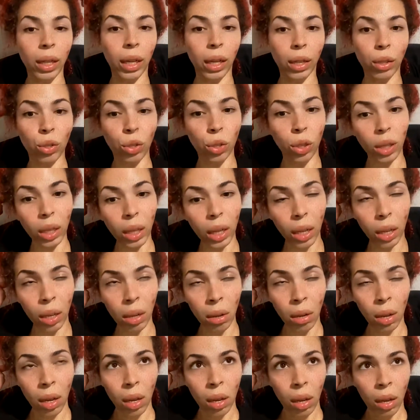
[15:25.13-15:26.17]
as I'm
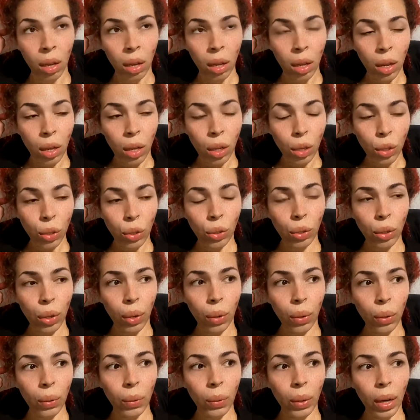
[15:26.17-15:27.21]
very airy fairy
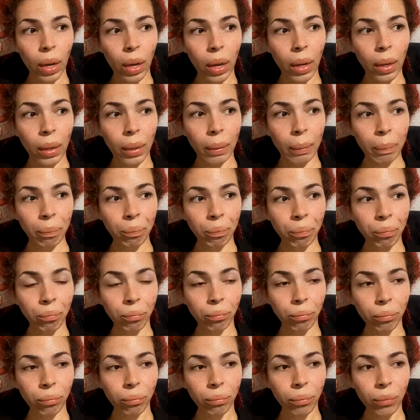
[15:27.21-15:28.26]
naturally.
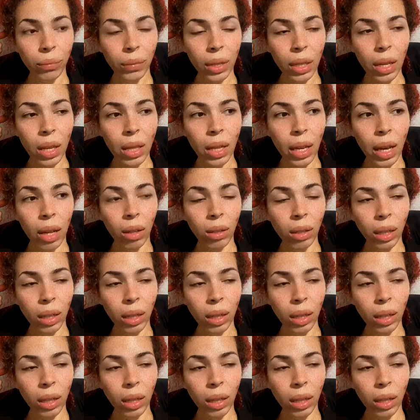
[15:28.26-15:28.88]
So